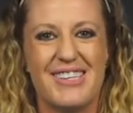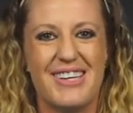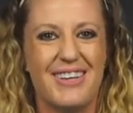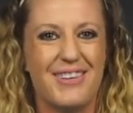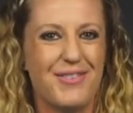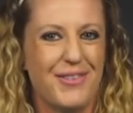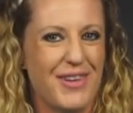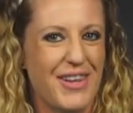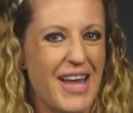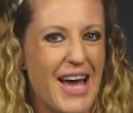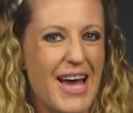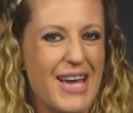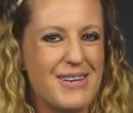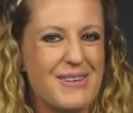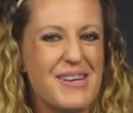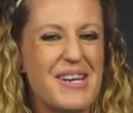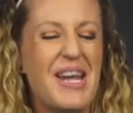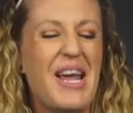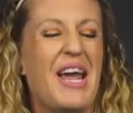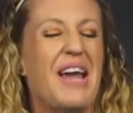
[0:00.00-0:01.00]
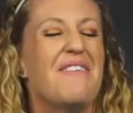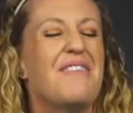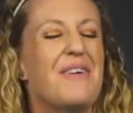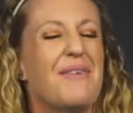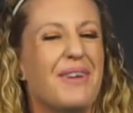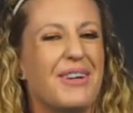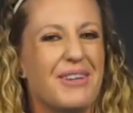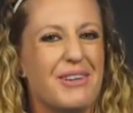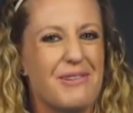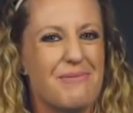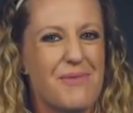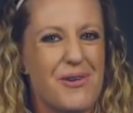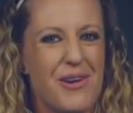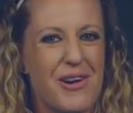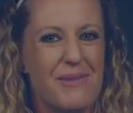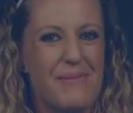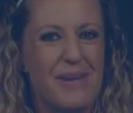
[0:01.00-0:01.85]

us for that. If you want to learn more